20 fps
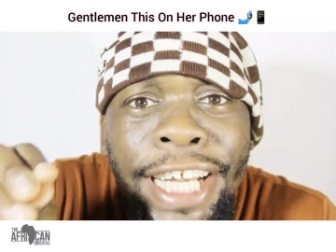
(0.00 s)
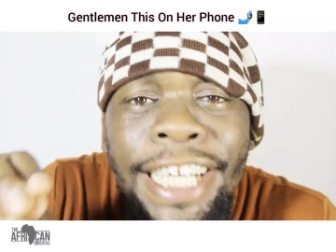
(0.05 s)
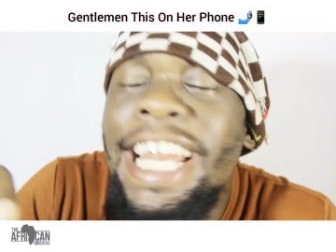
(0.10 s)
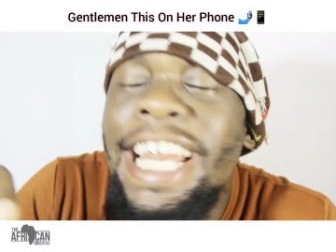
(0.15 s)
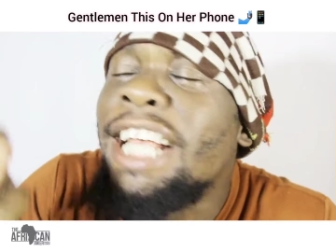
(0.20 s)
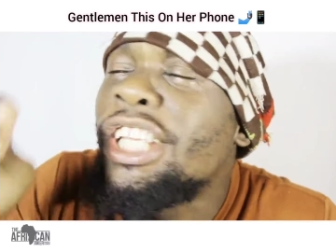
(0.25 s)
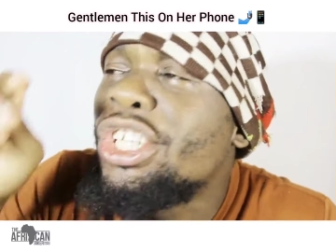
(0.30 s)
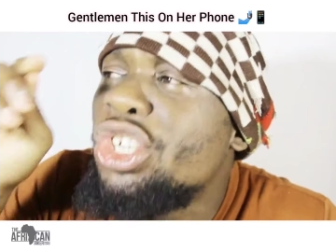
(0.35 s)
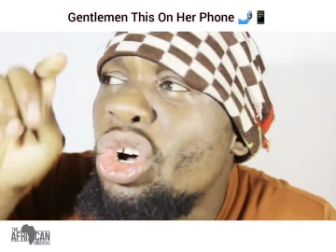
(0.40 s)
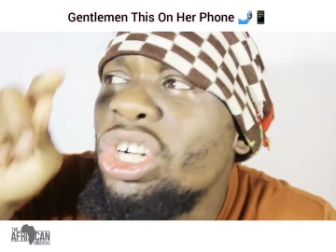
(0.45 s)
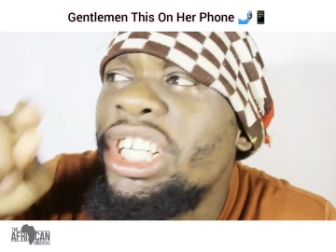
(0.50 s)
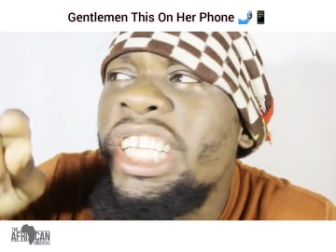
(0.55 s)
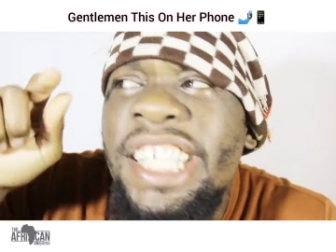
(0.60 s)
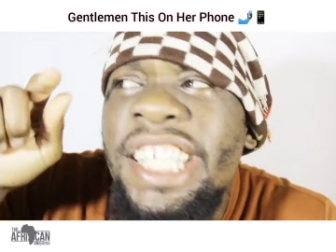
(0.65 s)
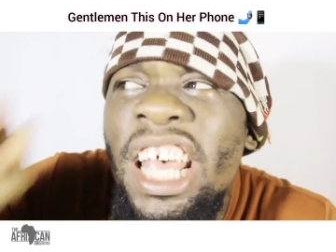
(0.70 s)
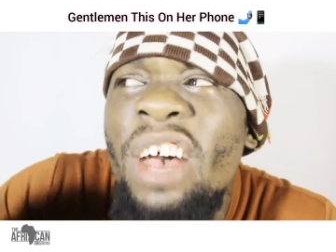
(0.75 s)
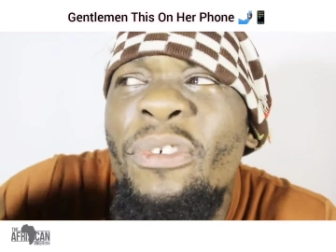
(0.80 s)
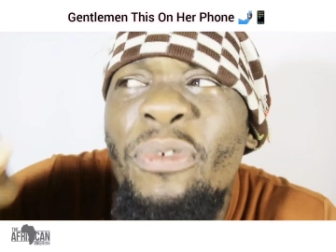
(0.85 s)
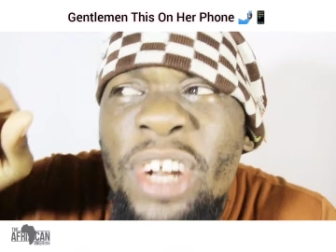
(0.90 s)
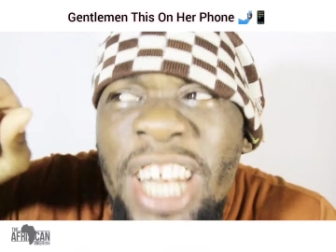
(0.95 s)
does not
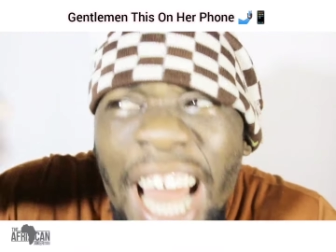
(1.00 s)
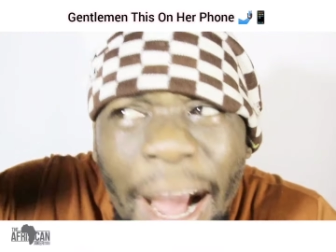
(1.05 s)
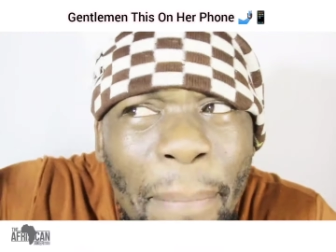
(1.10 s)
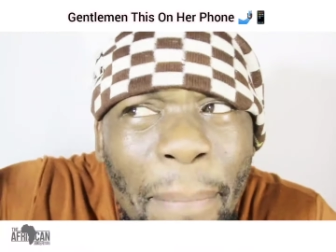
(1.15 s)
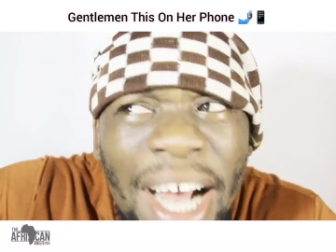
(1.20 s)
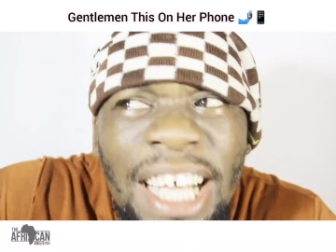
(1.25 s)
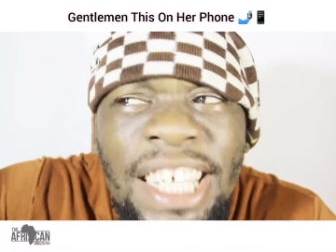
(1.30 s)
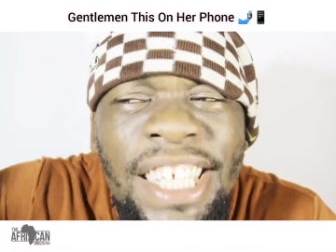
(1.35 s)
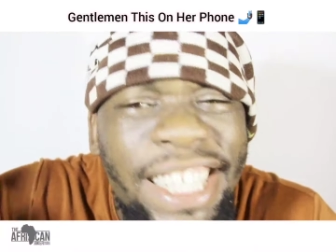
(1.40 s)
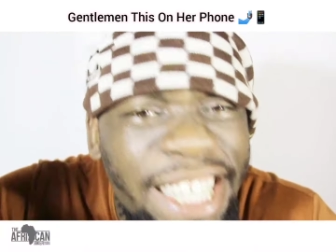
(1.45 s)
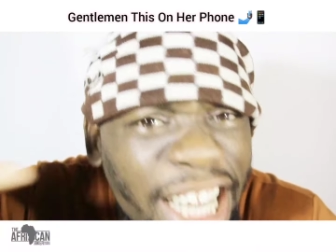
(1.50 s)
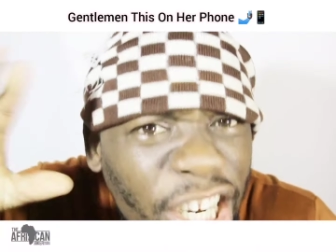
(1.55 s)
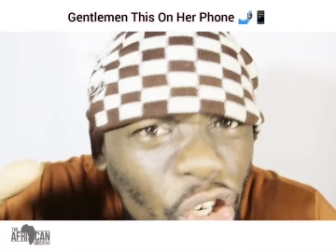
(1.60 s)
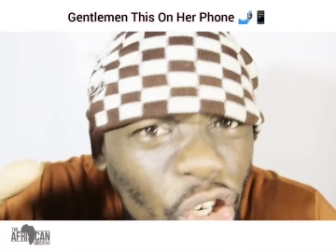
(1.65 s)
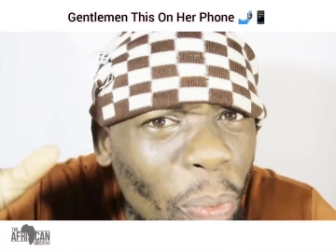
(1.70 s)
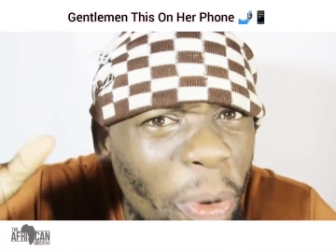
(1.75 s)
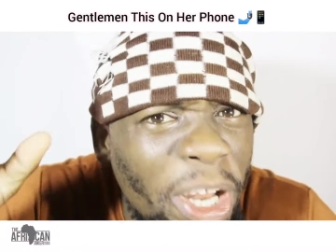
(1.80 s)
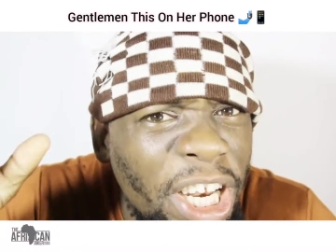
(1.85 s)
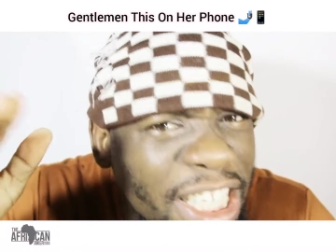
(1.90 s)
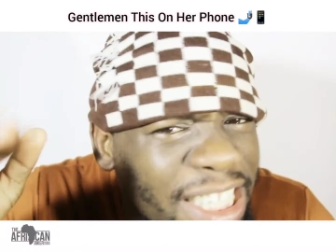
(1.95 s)
save numbers,
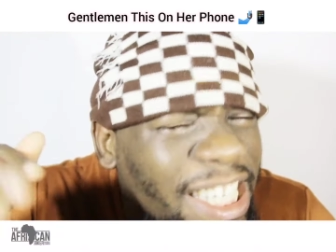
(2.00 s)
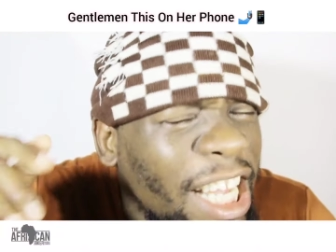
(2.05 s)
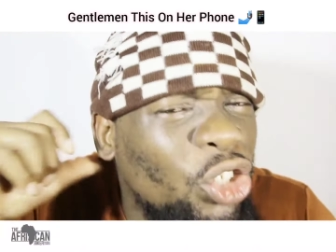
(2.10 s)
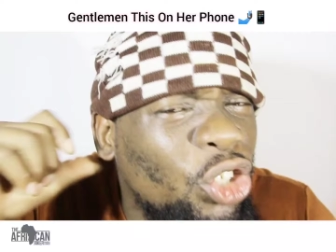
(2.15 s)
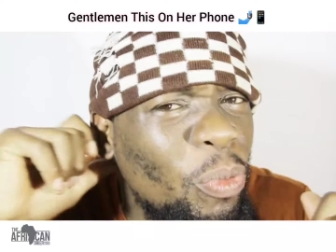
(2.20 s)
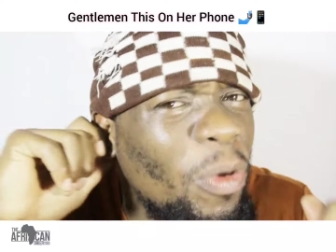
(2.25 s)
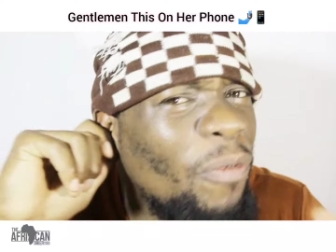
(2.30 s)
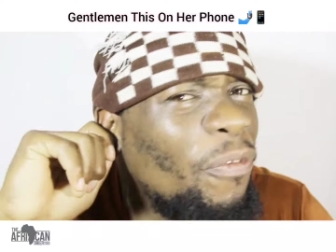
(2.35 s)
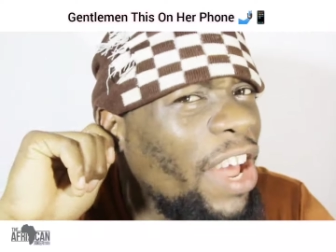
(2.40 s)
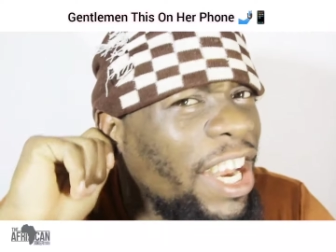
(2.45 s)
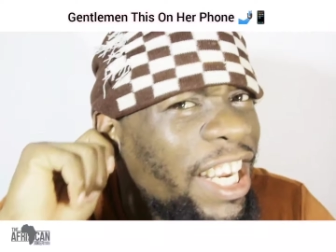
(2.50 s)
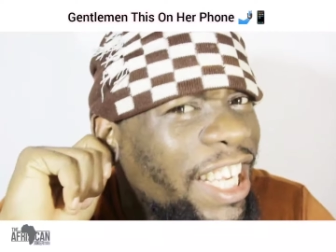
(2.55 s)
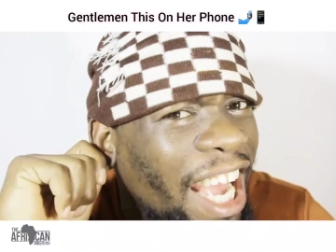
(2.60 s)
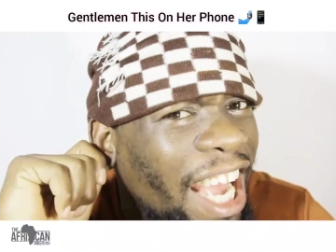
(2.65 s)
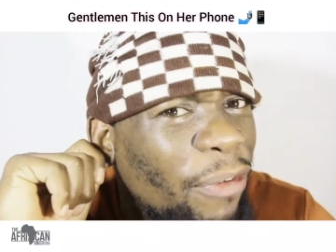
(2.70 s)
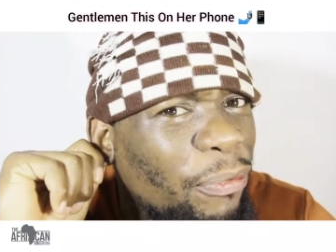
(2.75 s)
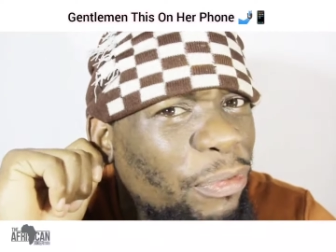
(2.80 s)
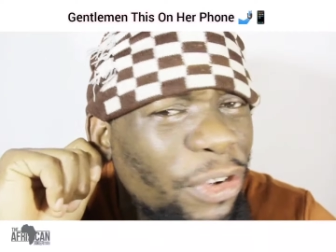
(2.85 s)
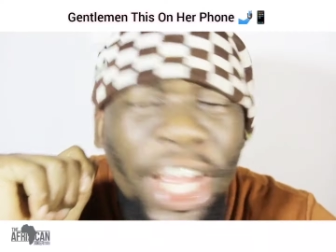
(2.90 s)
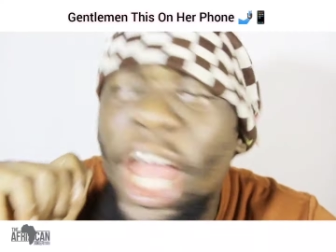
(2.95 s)
gentlemen, listen to me very
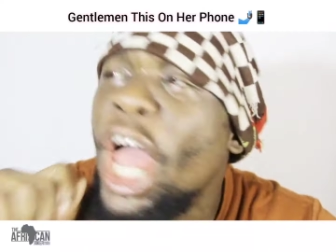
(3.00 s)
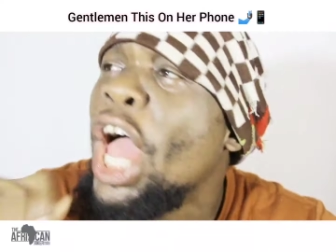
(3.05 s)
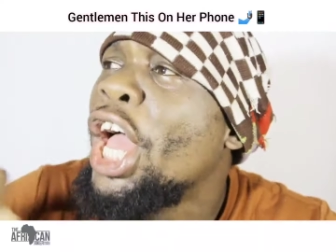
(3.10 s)
carefully.